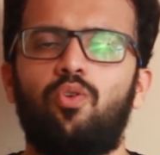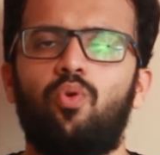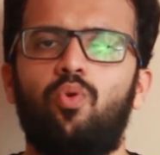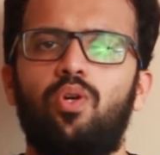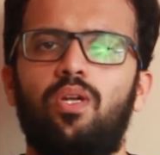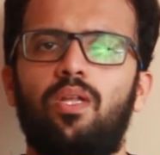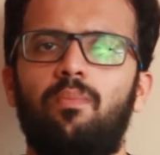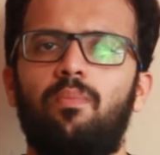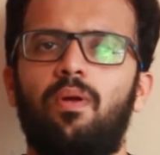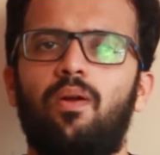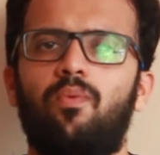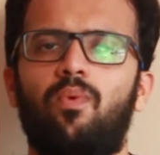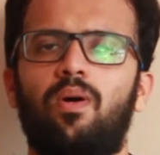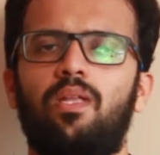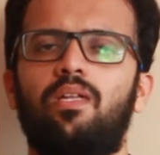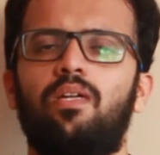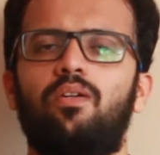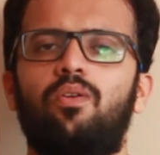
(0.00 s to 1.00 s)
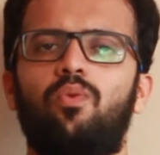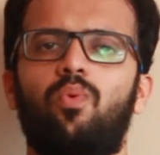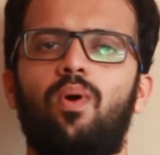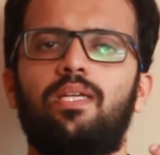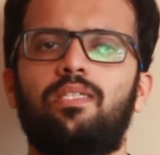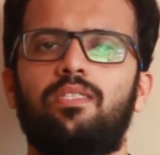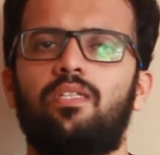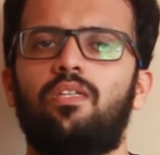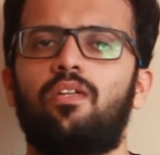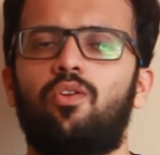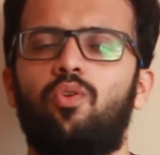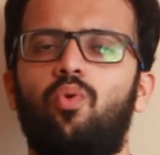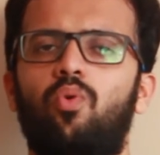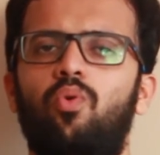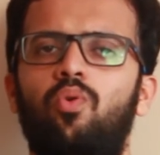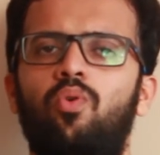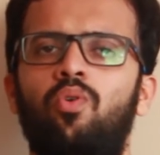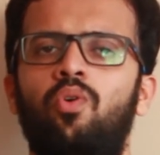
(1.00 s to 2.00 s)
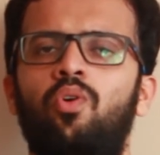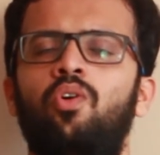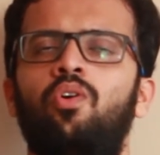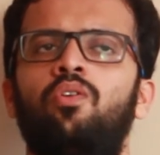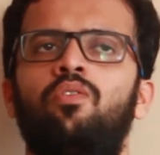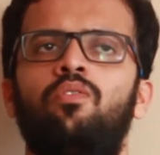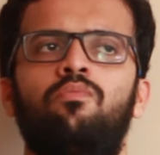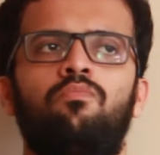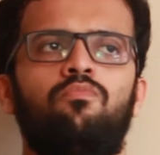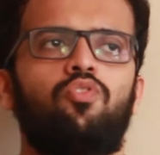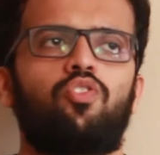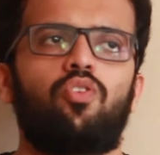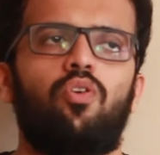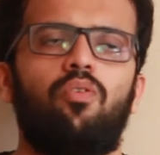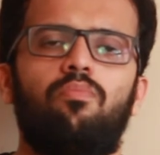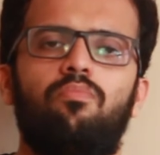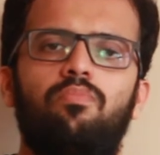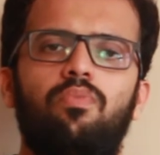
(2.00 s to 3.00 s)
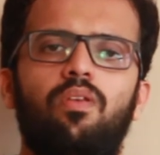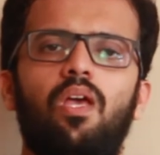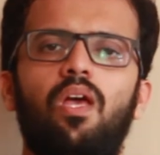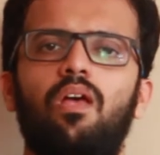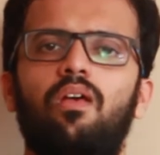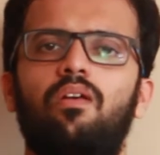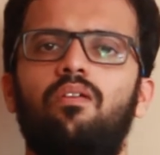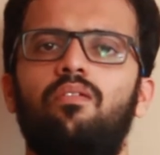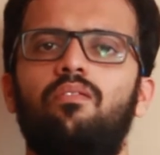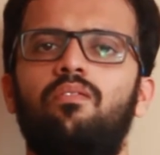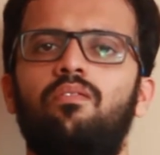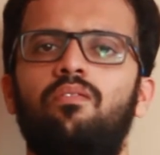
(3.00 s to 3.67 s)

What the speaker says: no team had won it twice in a row. So, yeah,